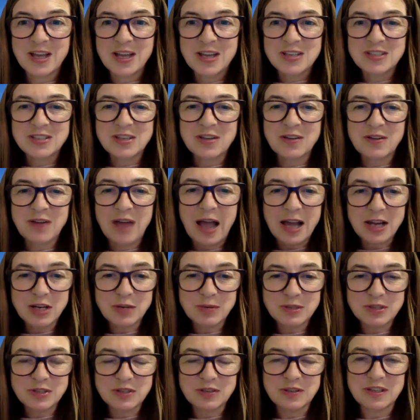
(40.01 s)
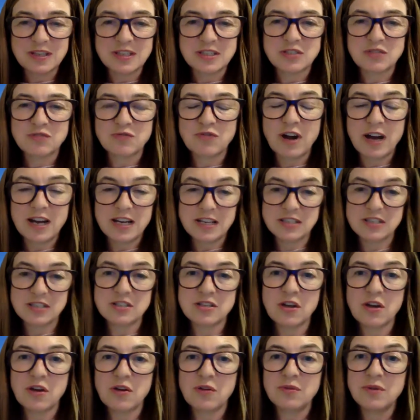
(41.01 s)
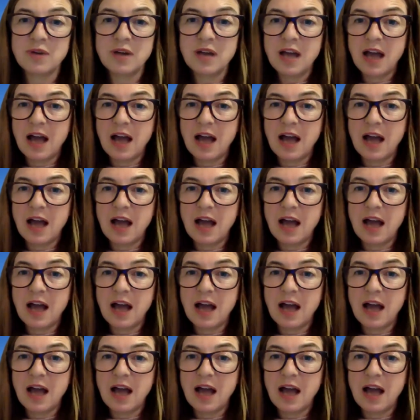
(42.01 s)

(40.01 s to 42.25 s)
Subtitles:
So how do we do this? Right, so